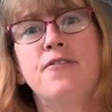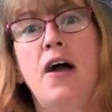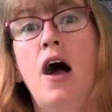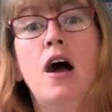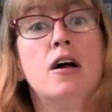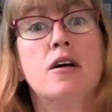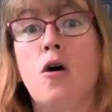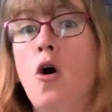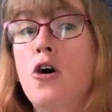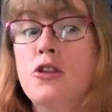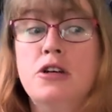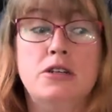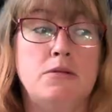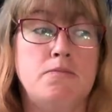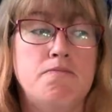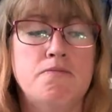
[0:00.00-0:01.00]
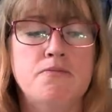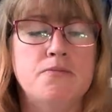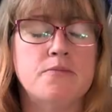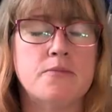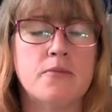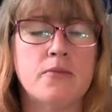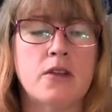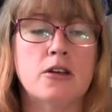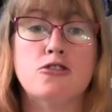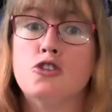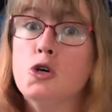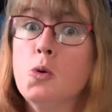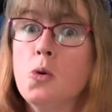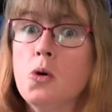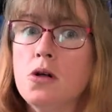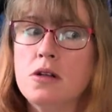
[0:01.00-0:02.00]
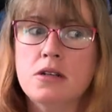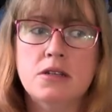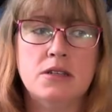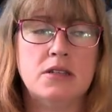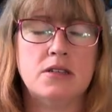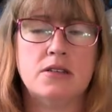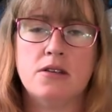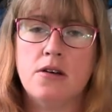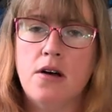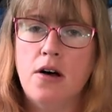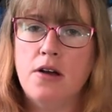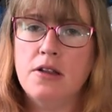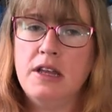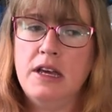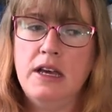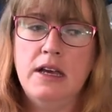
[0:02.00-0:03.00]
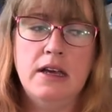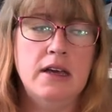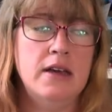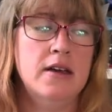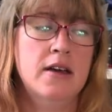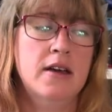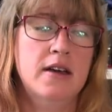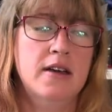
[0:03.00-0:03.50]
All the tools, all the